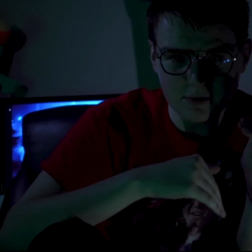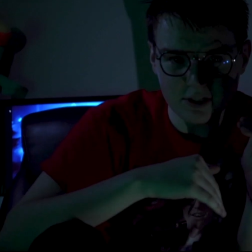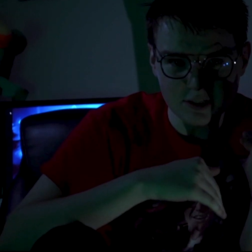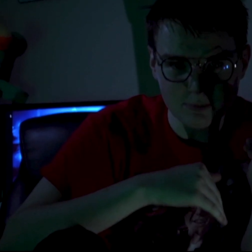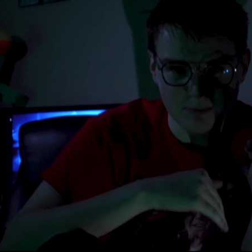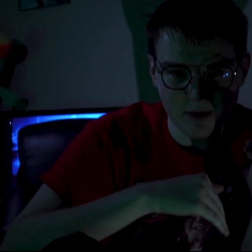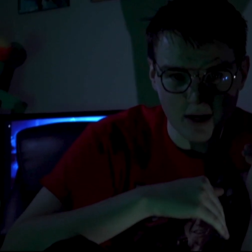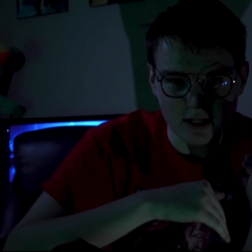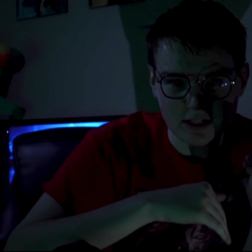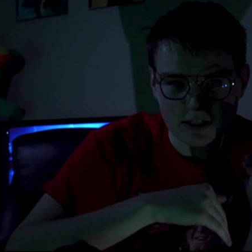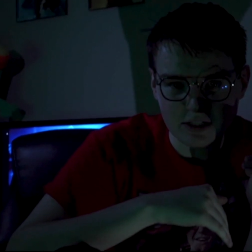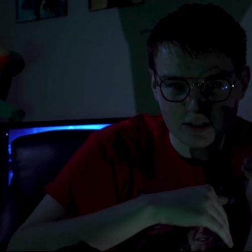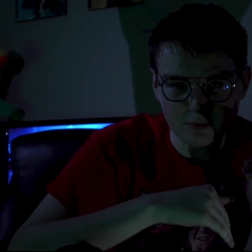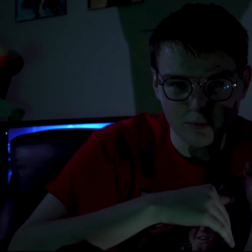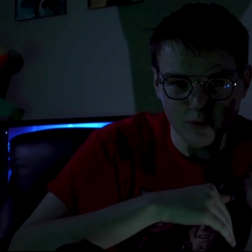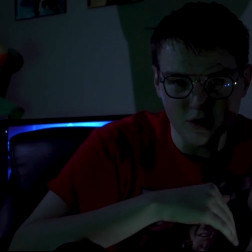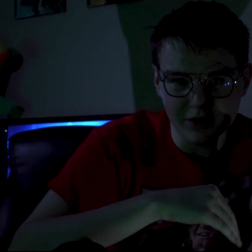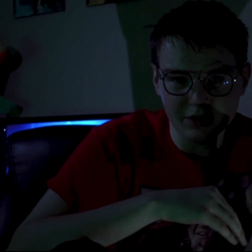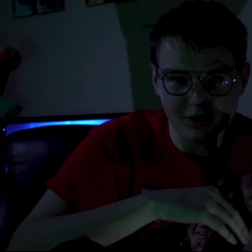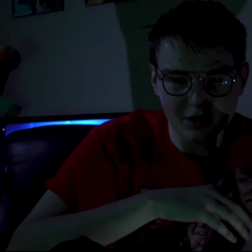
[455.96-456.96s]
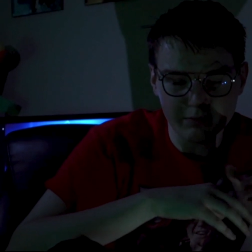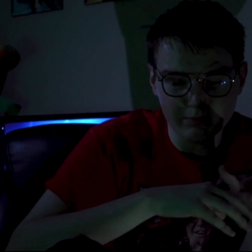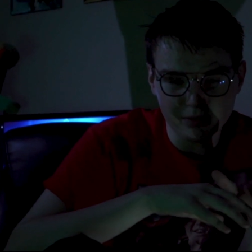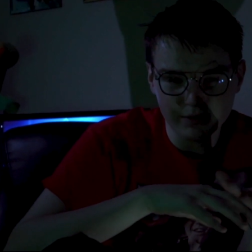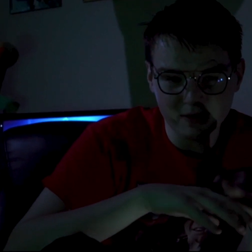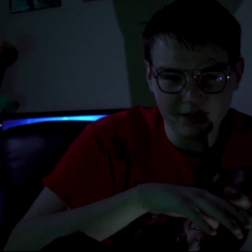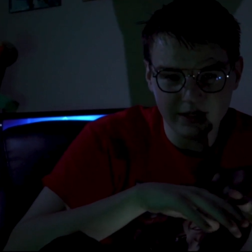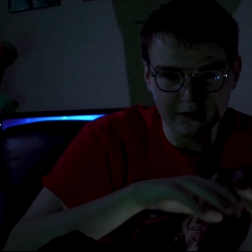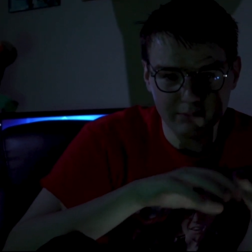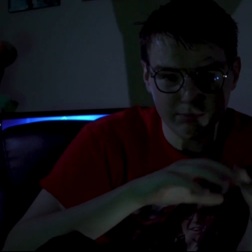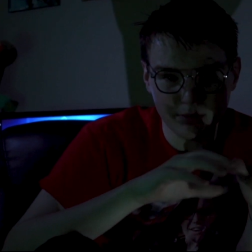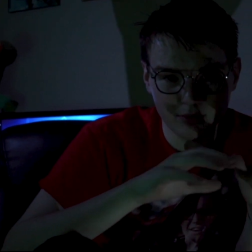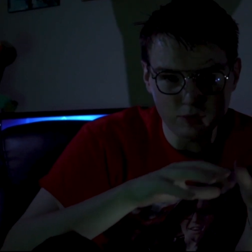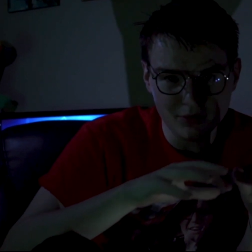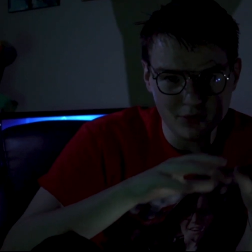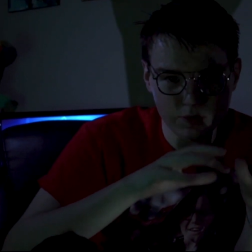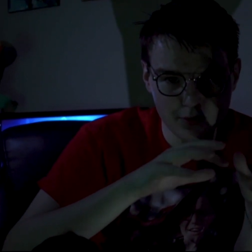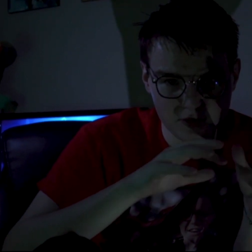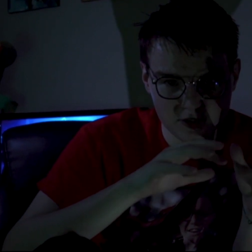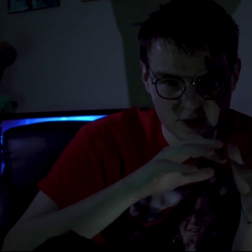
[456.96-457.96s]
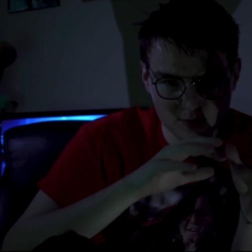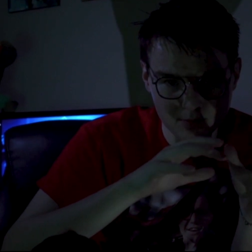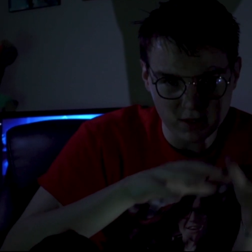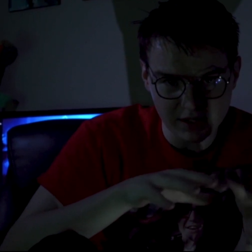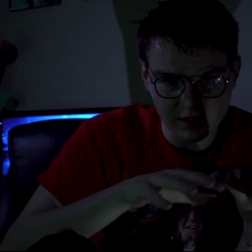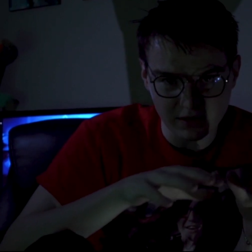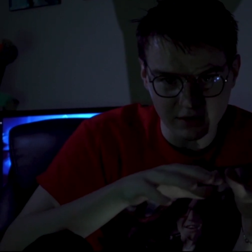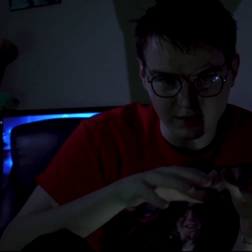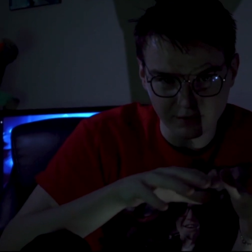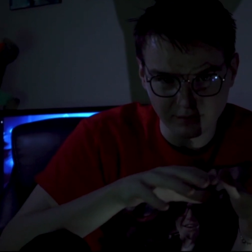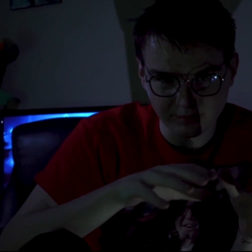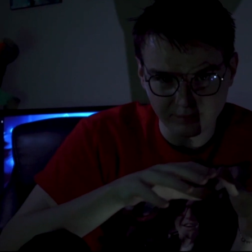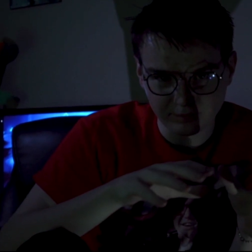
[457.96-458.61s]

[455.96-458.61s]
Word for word: space where you can put in a Bluetooth speaker.